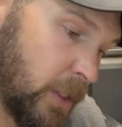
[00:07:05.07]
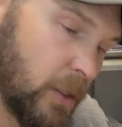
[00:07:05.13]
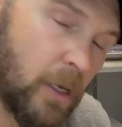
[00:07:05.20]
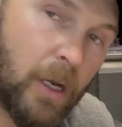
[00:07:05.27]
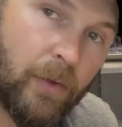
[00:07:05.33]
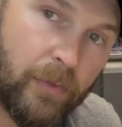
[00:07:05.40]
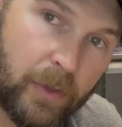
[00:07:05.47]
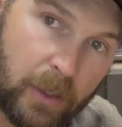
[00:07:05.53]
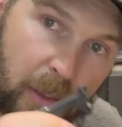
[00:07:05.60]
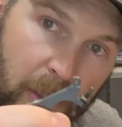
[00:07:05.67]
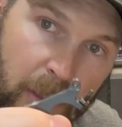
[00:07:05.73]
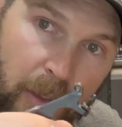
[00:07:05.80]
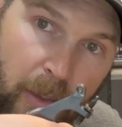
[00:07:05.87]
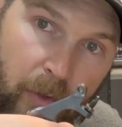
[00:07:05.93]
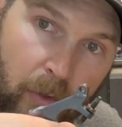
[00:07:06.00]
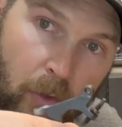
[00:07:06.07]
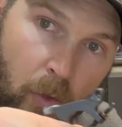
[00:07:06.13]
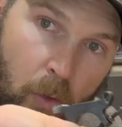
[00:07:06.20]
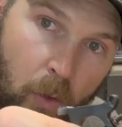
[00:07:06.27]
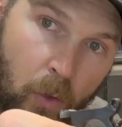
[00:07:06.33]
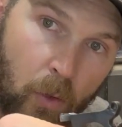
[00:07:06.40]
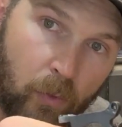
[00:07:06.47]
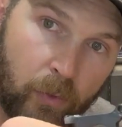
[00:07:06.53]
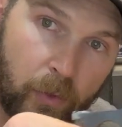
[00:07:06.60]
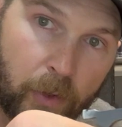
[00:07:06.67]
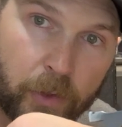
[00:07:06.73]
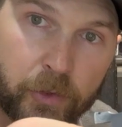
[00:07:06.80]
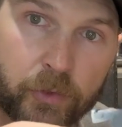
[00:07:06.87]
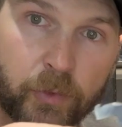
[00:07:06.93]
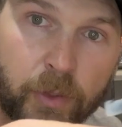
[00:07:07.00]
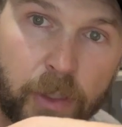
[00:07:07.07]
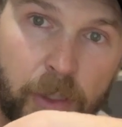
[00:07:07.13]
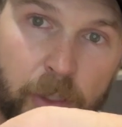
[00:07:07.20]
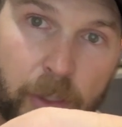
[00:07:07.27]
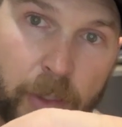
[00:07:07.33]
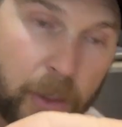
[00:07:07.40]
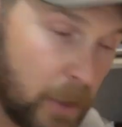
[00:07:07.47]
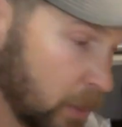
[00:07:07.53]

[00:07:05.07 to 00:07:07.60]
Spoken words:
off, and then cleaned out our hole for our trigger.